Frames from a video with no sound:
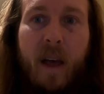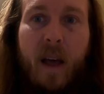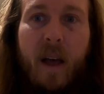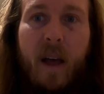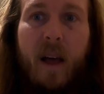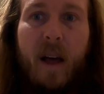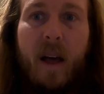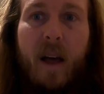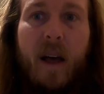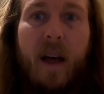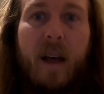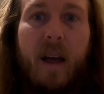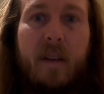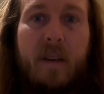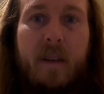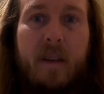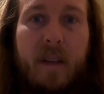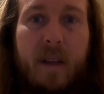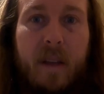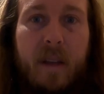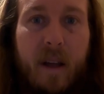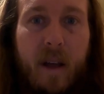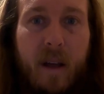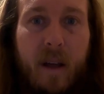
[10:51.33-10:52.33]

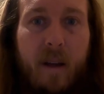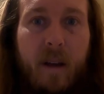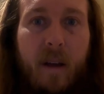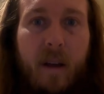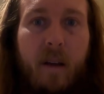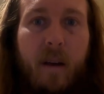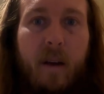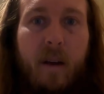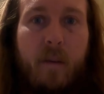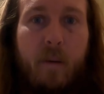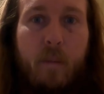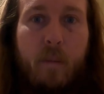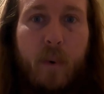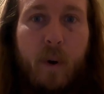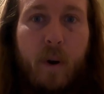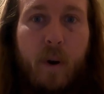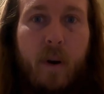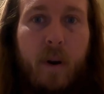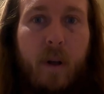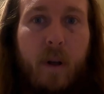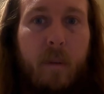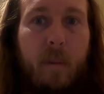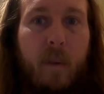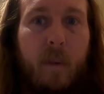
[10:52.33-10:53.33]
idea of a
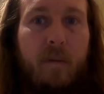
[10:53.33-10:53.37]
burial.